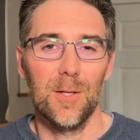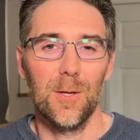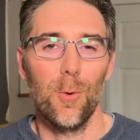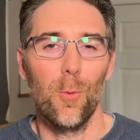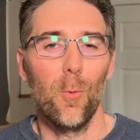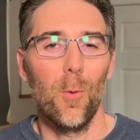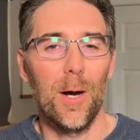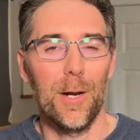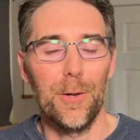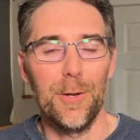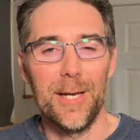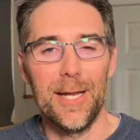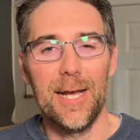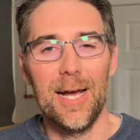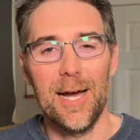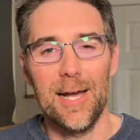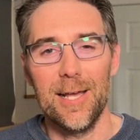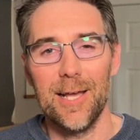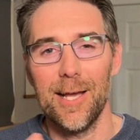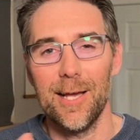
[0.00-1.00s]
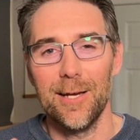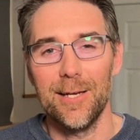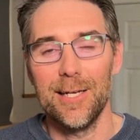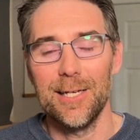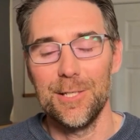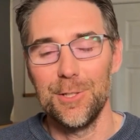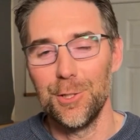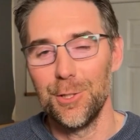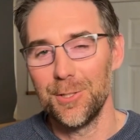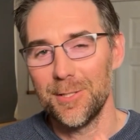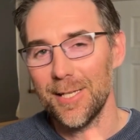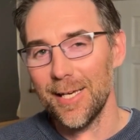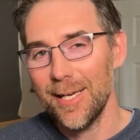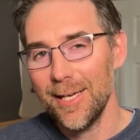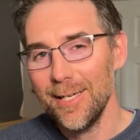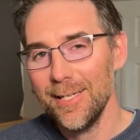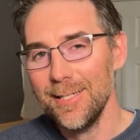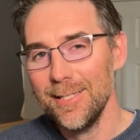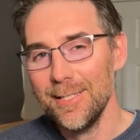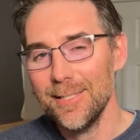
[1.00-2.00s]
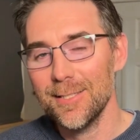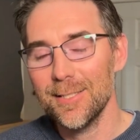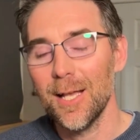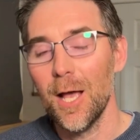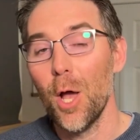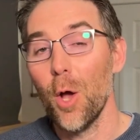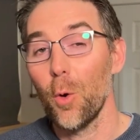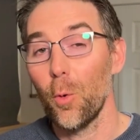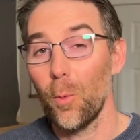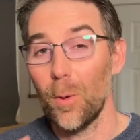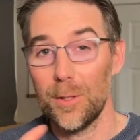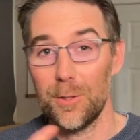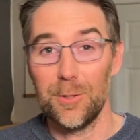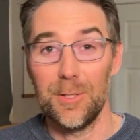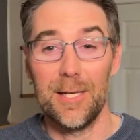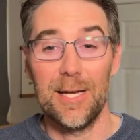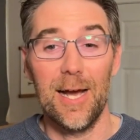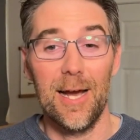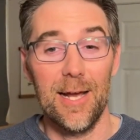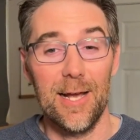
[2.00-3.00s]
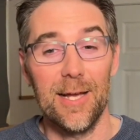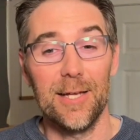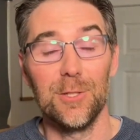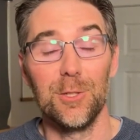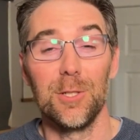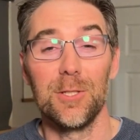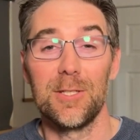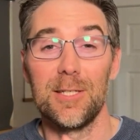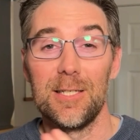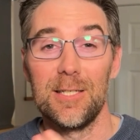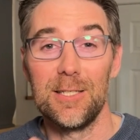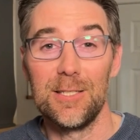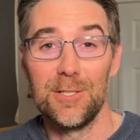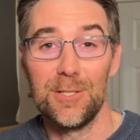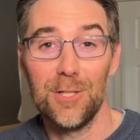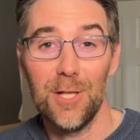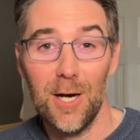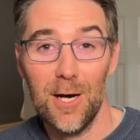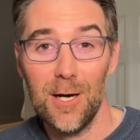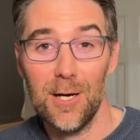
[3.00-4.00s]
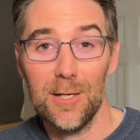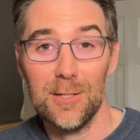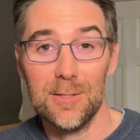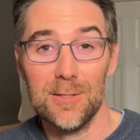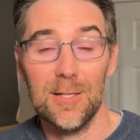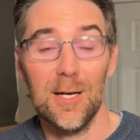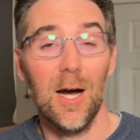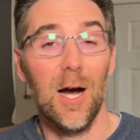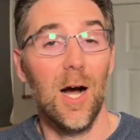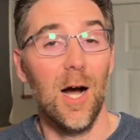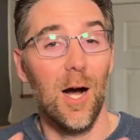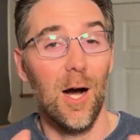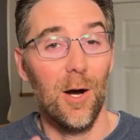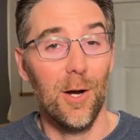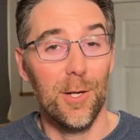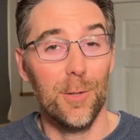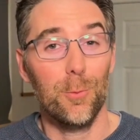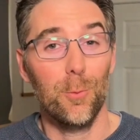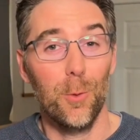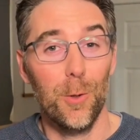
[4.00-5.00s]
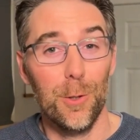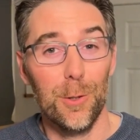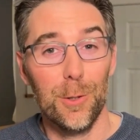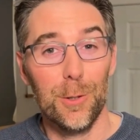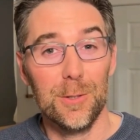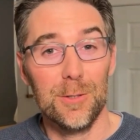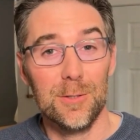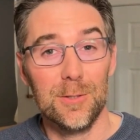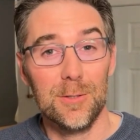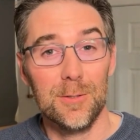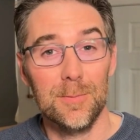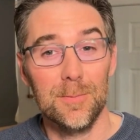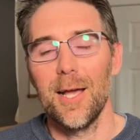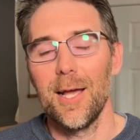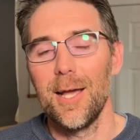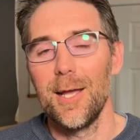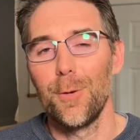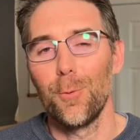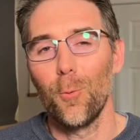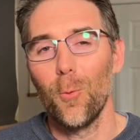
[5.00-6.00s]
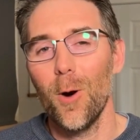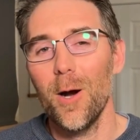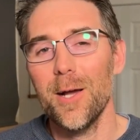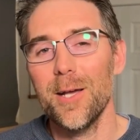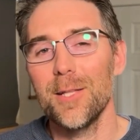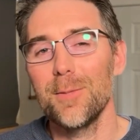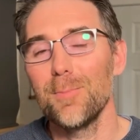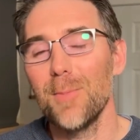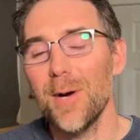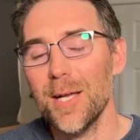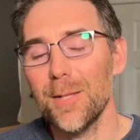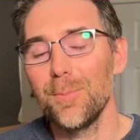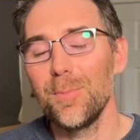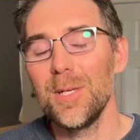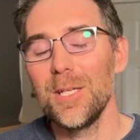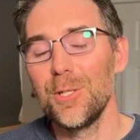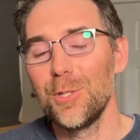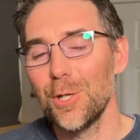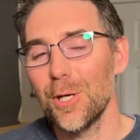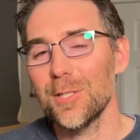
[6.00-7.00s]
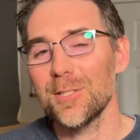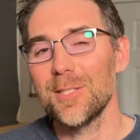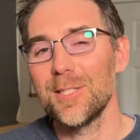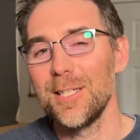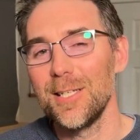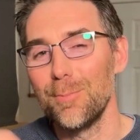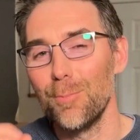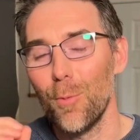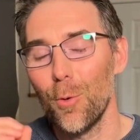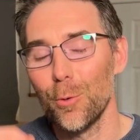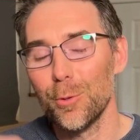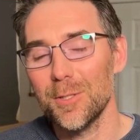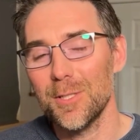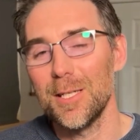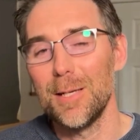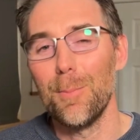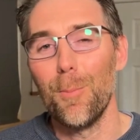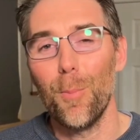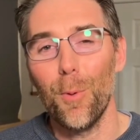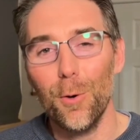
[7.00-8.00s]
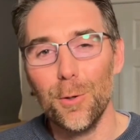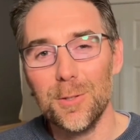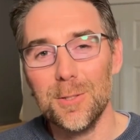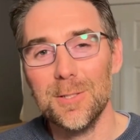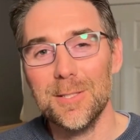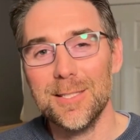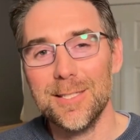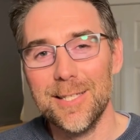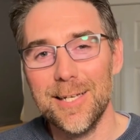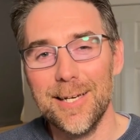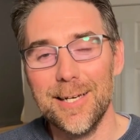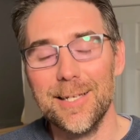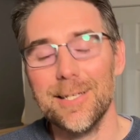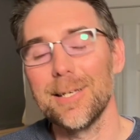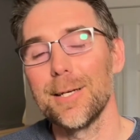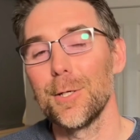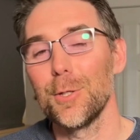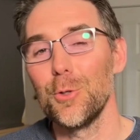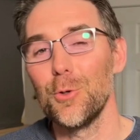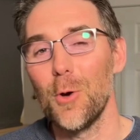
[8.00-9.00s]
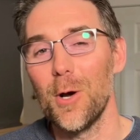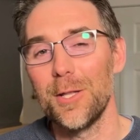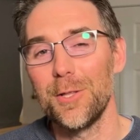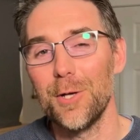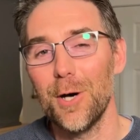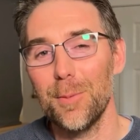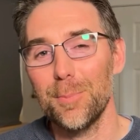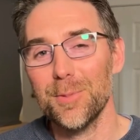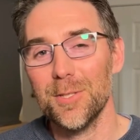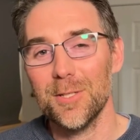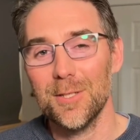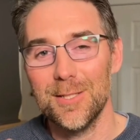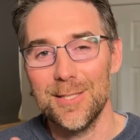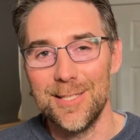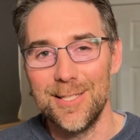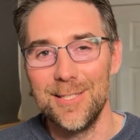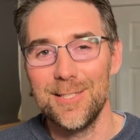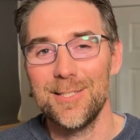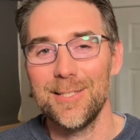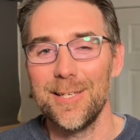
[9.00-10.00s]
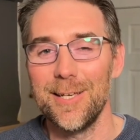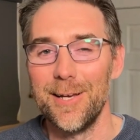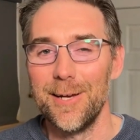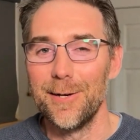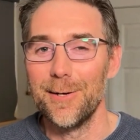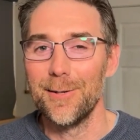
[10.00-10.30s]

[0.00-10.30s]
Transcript: What an AI agent is, what an AI agent is not, how it works, and why it might be just the most important tech you adopt this year.